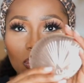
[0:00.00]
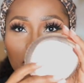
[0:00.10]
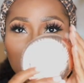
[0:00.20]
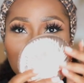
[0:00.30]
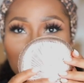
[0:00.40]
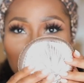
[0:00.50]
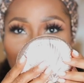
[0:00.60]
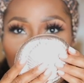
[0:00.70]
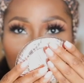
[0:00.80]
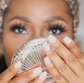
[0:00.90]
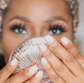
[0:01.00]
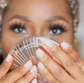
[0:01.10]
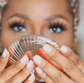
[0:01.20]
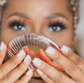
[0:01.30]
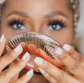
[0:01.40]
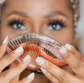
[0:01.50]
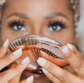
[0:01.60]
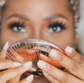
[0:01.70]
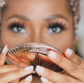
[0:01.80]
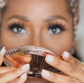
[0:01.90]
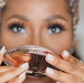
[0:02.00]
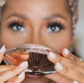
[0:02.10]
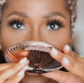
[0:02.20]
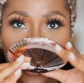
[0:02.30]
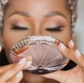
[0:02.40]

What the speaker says: One thing I love about this is the packaging.